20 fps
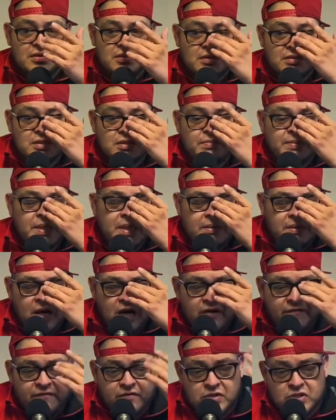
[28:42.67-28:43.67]
to be
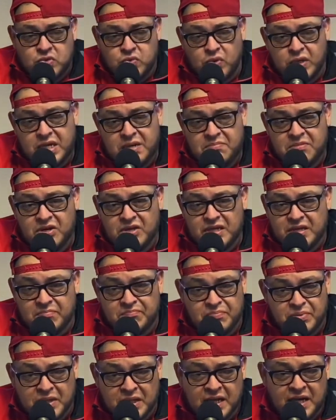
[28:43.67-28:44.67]
offered $20 million
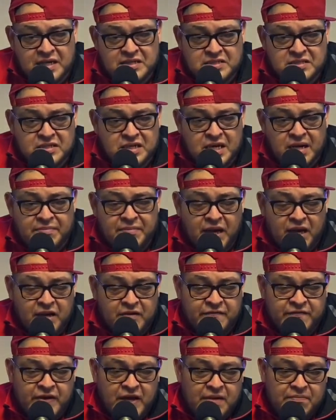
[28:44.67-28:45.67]
plus to come back and
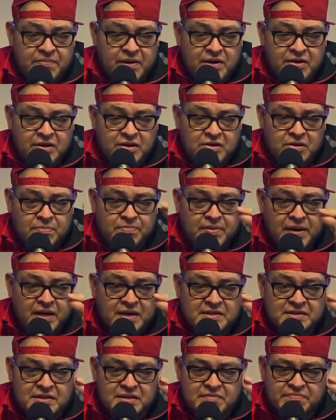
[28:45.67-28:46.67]
fight bare knuckle
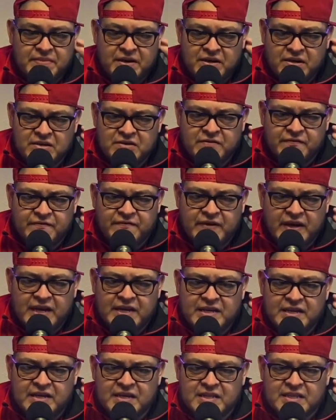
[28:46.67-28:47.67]
boxing. Bare knuckle
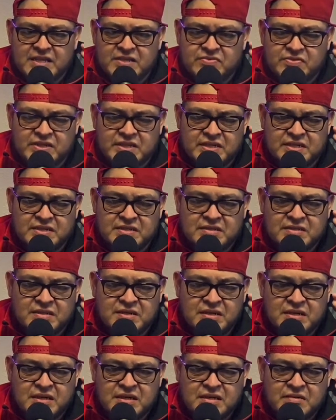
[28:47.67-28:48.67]
fighting, I think is what it is.
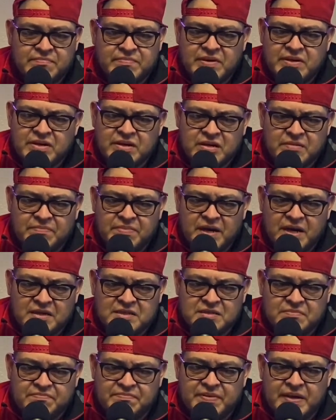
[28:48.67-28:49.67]
Bare knuckle
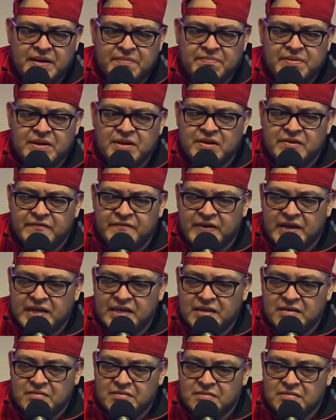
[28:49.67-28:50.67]
boxing. Bare knuckle
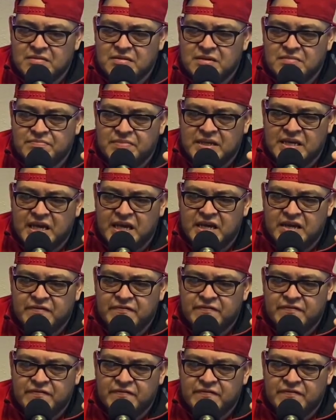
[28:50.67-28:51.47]
fighting? BKF?